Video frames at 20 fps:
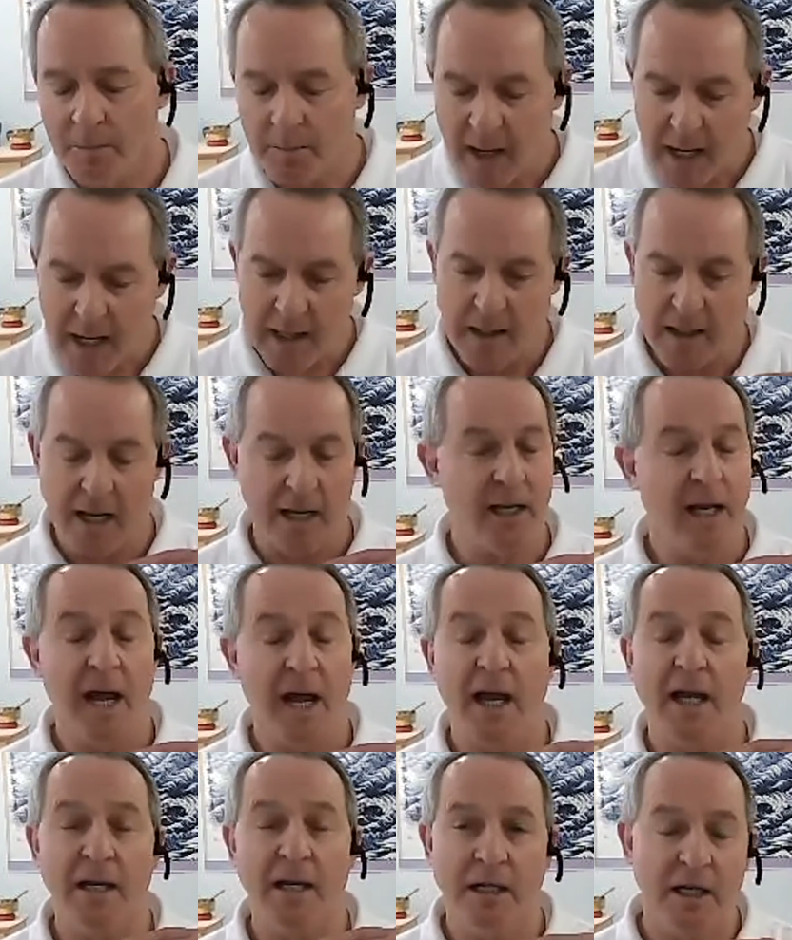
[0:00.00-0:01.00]
by and,
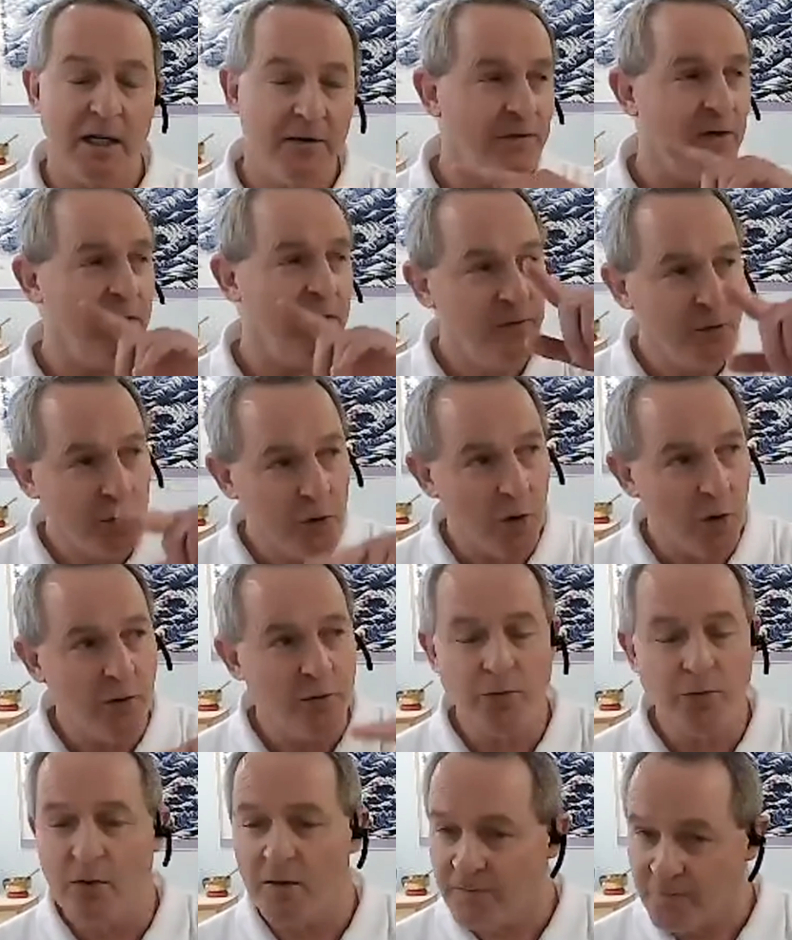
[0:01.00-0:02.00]
and if if you go
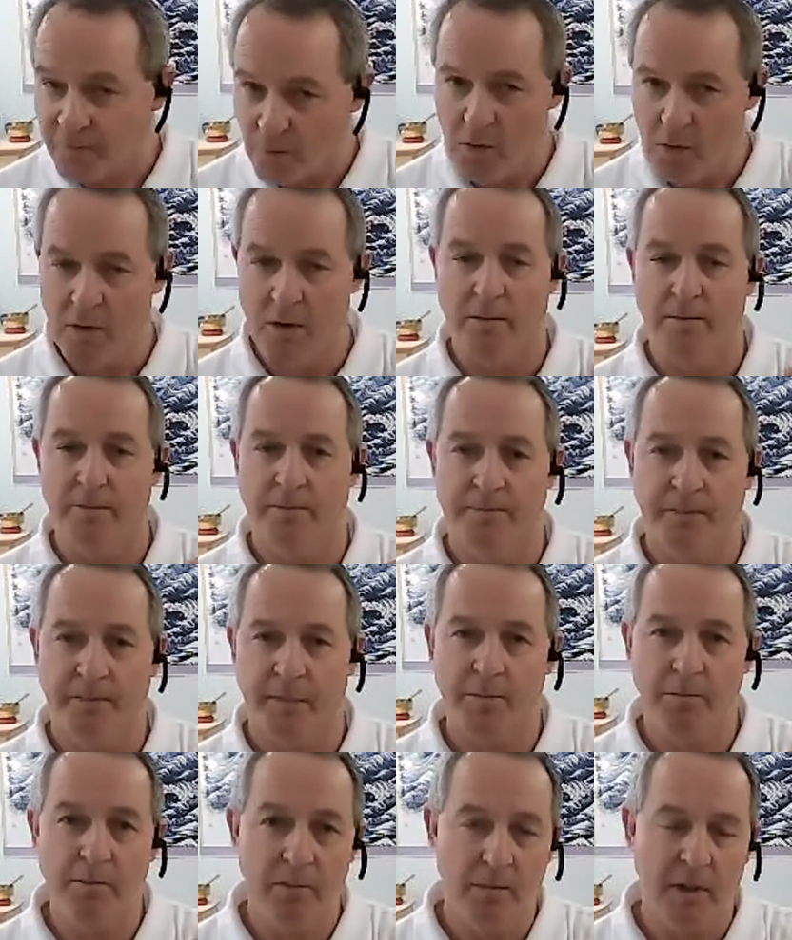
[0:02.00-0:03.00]
through a form,
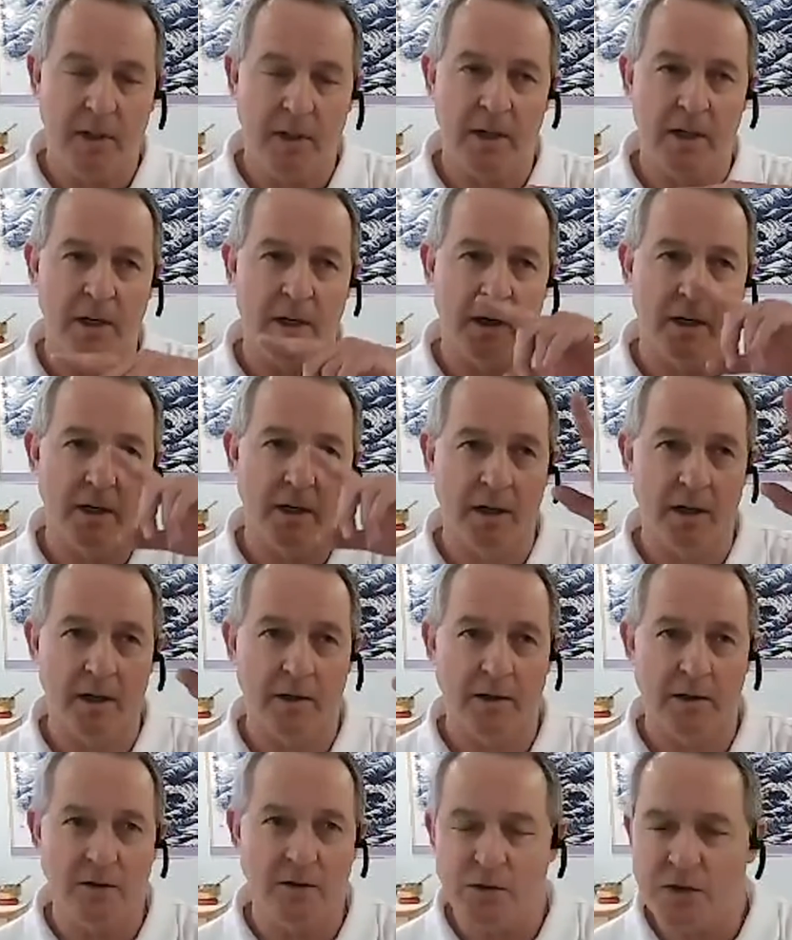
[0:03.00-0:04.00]
uh,
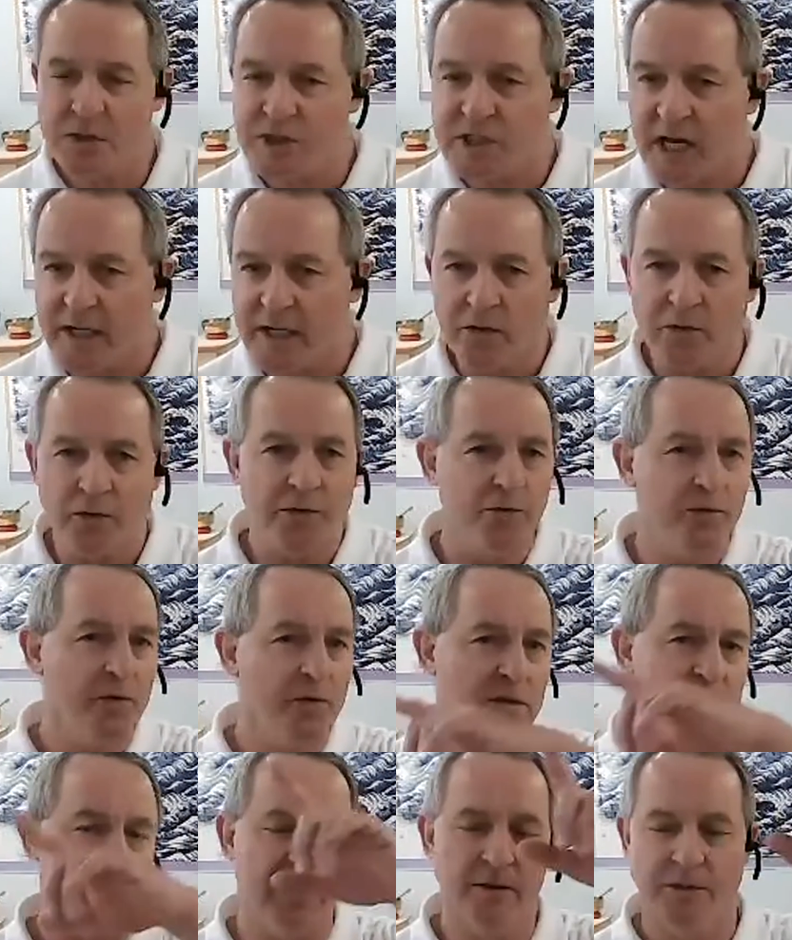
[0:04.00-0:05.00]
you cycle through
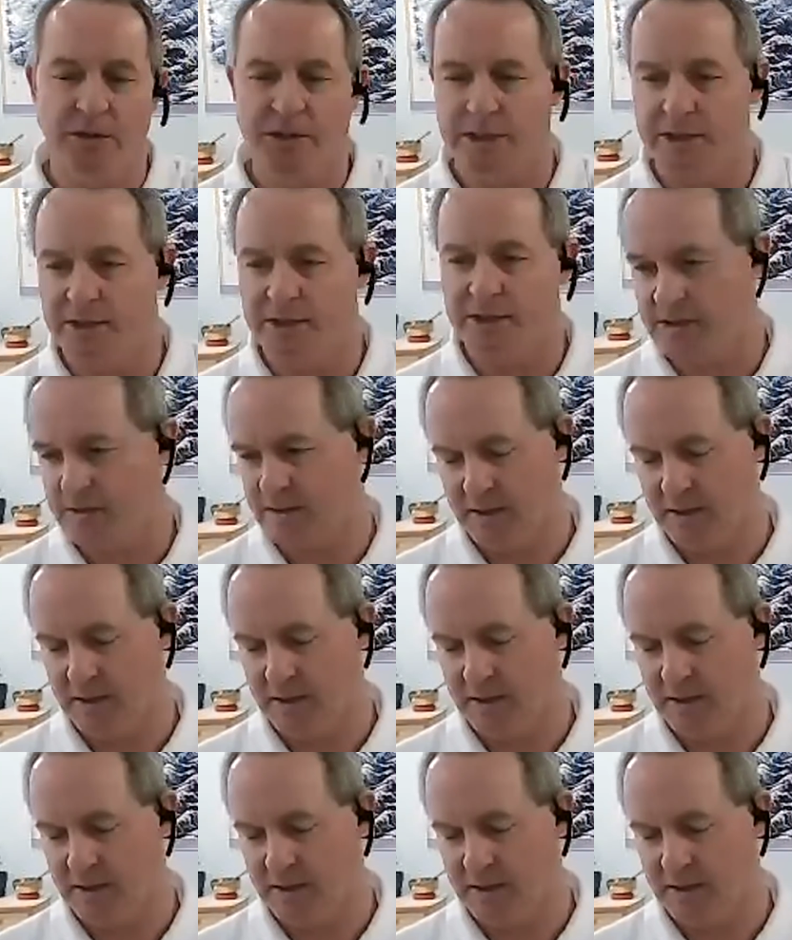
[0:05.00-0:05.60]
those energies